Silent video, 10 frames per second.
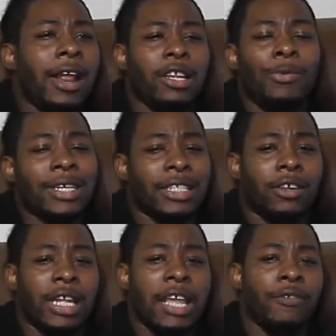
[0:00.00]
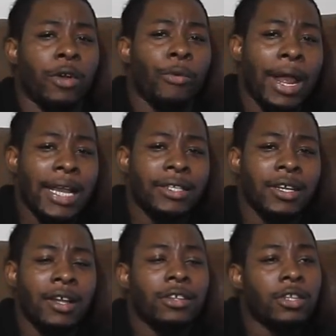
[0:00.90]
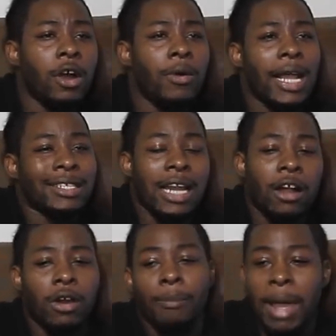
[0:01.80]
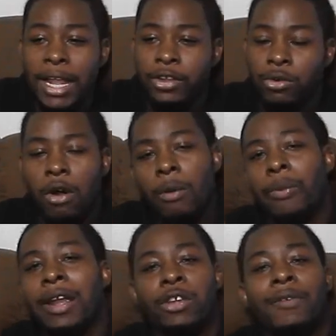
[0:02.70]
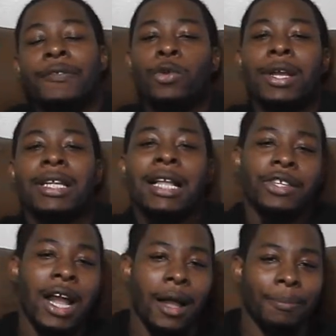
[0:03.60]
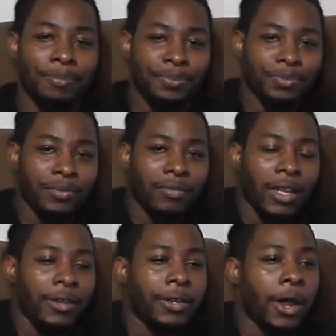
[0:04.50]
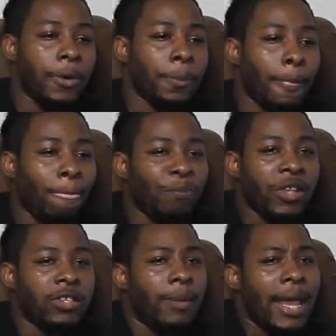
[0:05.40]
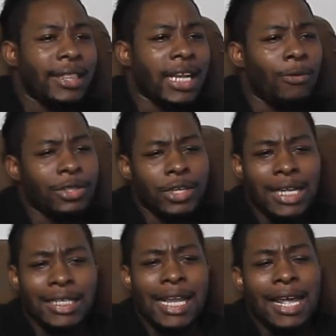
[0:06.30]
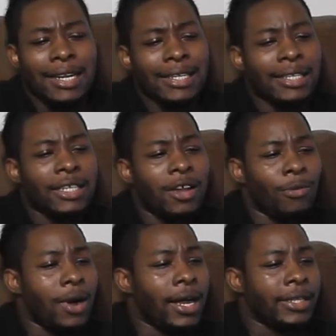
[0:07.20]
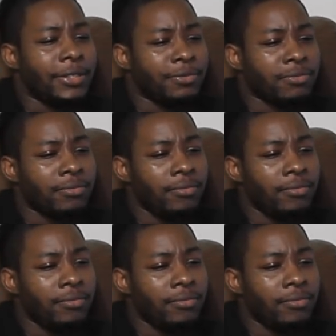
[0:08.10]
They're not the ones that's going to give you a raise. So it's not going to make you or break you if you quit that job. You know. So the main thing I want you guys to get out of this was